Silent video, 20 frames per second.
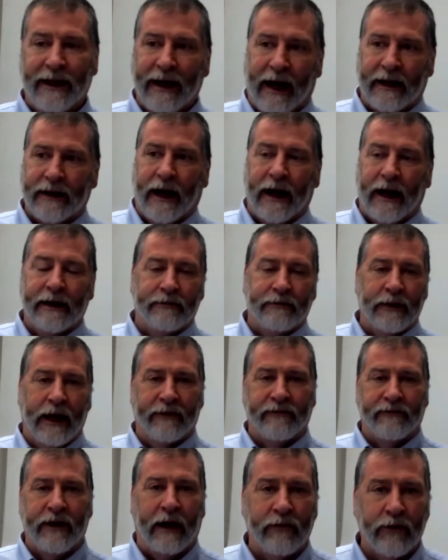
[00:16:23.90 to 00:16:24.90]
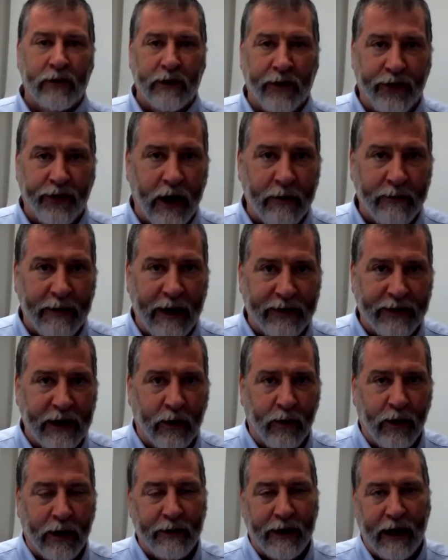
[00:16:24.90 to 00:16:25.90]
I, I have not really thought about it that
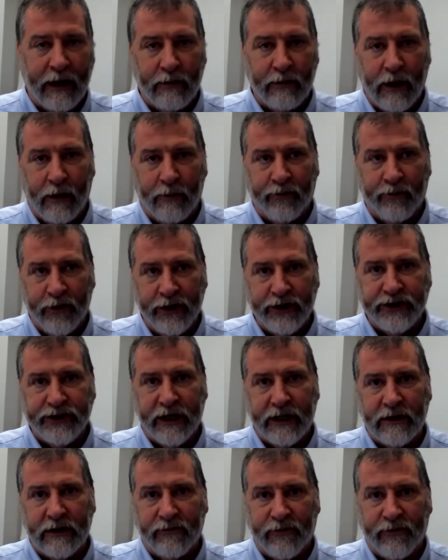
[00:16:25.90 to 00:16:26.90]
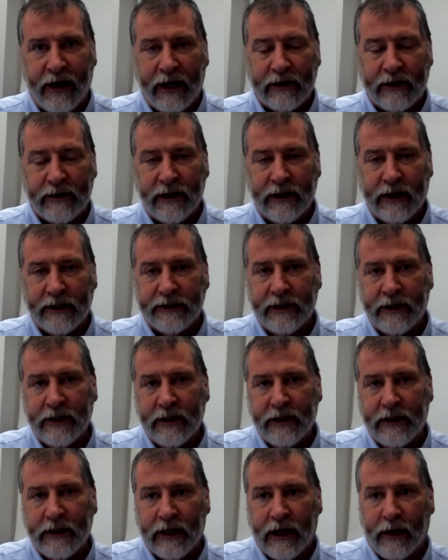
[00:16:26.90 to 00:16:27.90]
way, but I appreciate the fact that
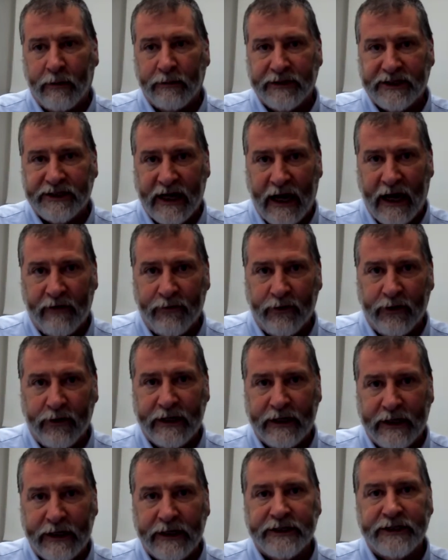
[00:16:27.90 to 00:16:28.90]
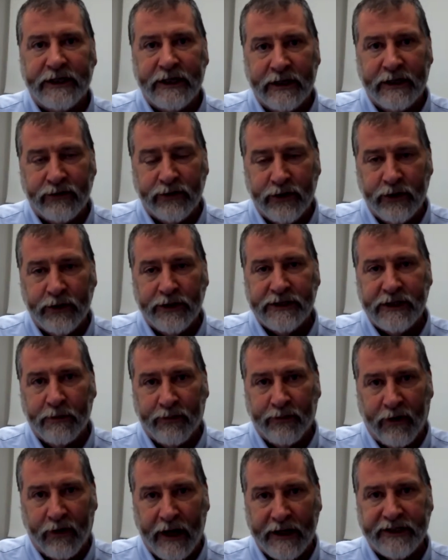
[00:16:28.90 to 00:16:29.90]
um, scaffolding is to introduce the
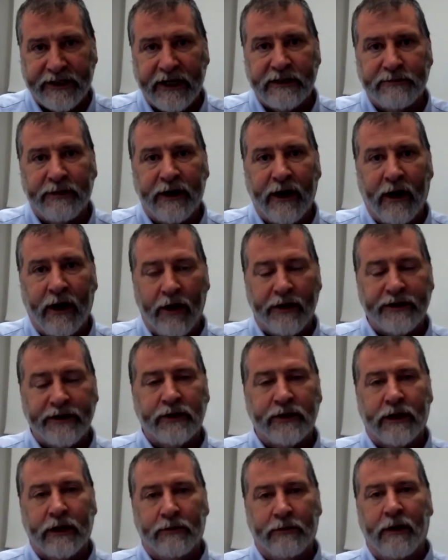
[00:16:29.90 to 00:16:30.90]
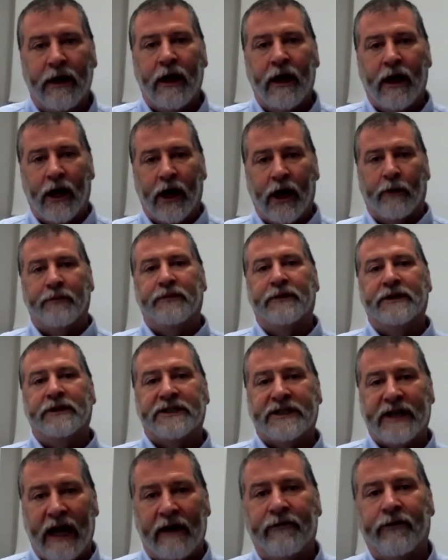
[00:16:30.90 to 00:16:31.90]
process, but it also can help
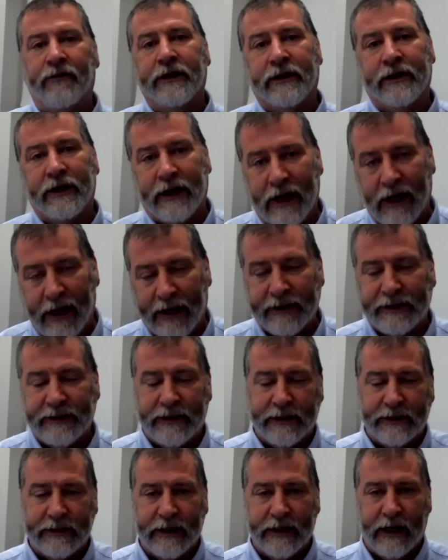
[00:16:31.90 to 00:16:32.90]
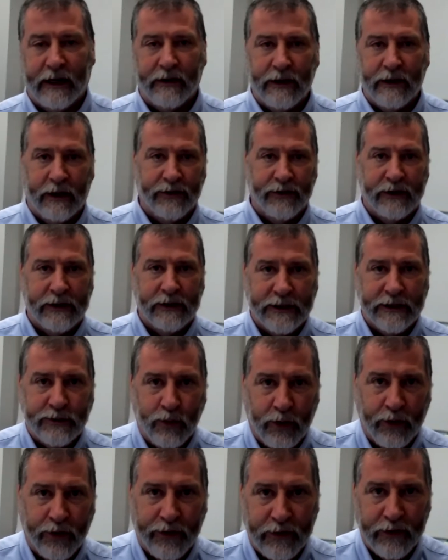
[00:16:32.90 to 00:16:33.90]
scaffolding the content. And I, I think that's
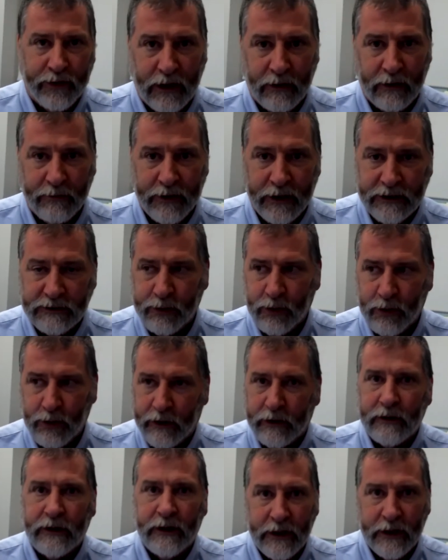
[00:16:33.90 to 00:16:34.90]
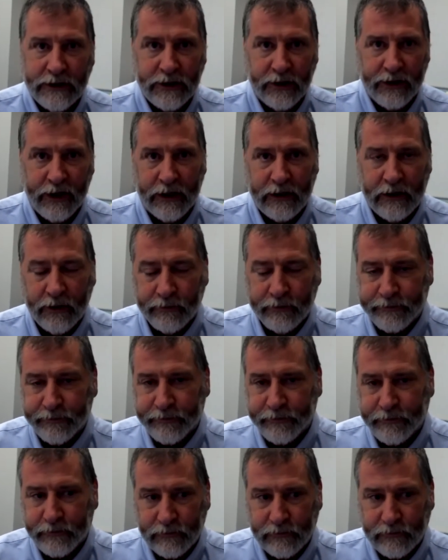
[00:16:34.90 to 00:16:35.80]
worth um, exploring. So thank that's you. Right.